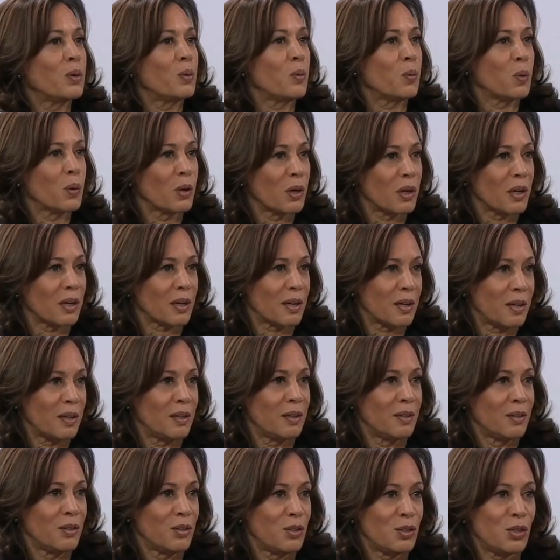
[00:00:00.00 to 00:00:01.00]
work
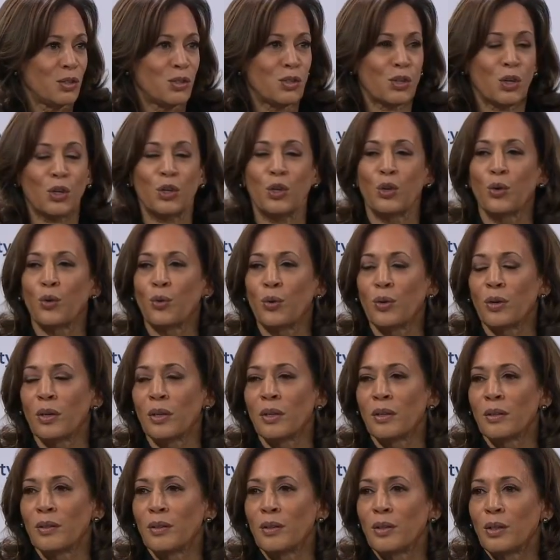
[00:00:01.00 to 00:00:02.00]
to
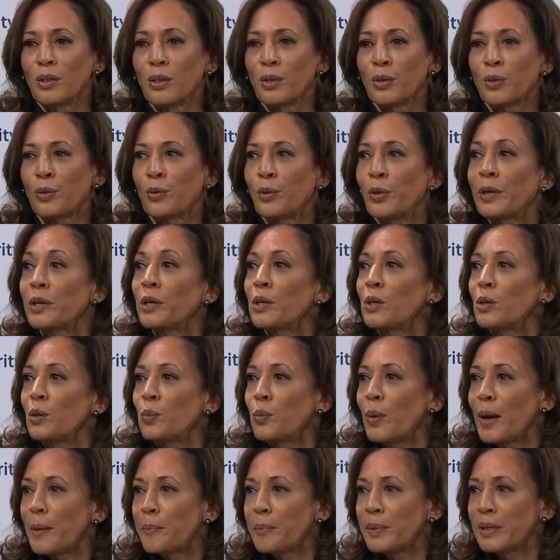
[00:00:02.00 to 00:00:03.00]
secure critical
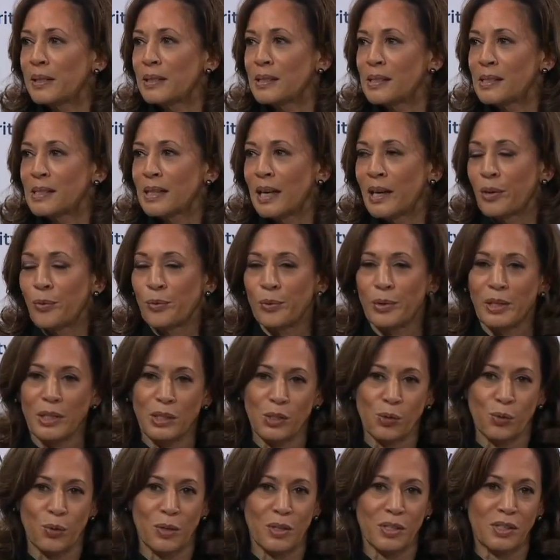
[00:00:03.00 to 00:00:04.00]
weapons and
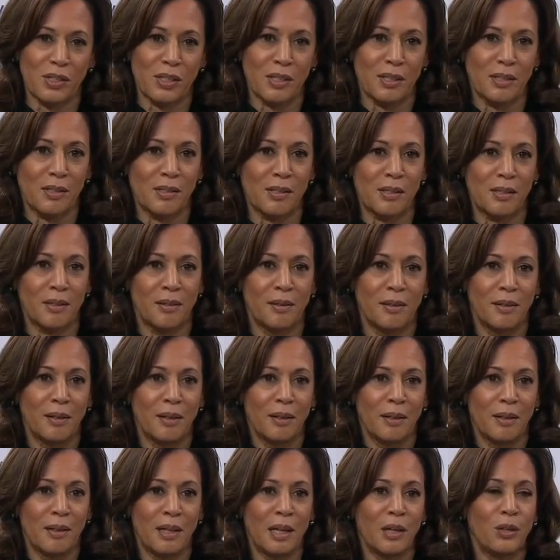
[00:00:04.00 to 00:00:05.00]
resources
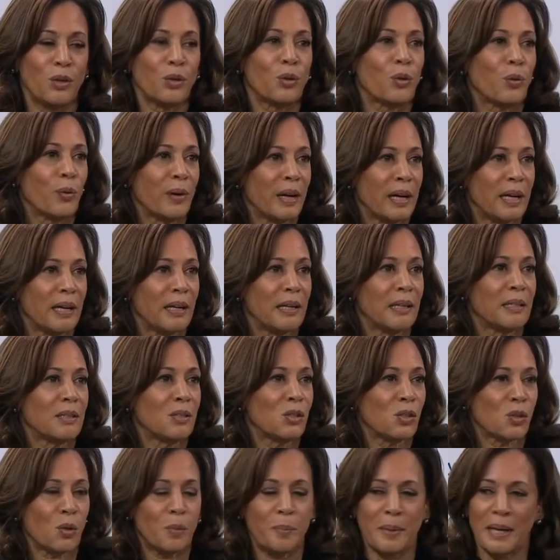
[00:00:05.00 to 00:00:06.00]
that Ukraine
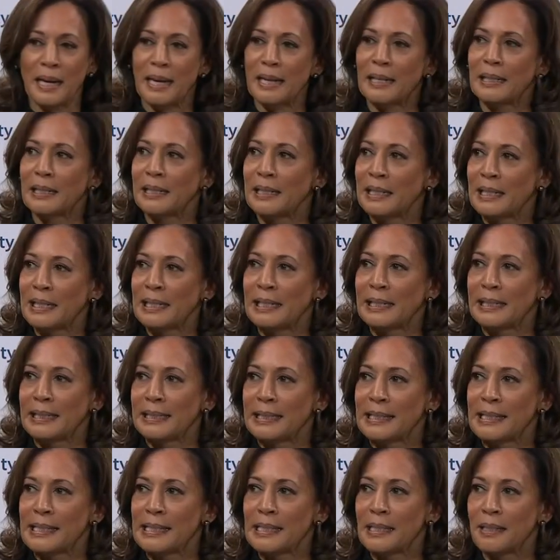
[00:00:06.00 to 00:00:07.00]
so badly
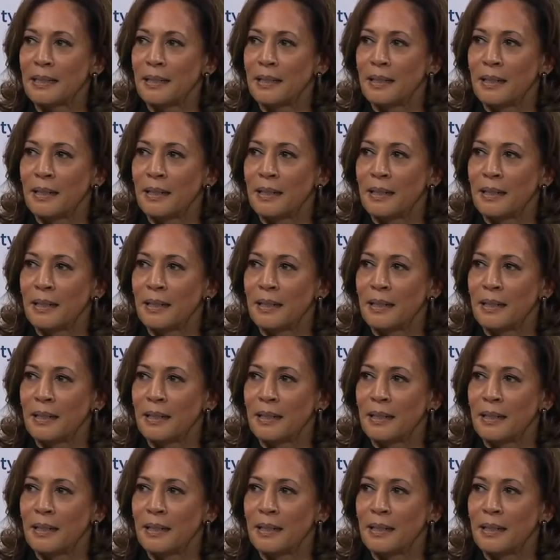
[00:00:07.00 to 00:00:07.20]
needs.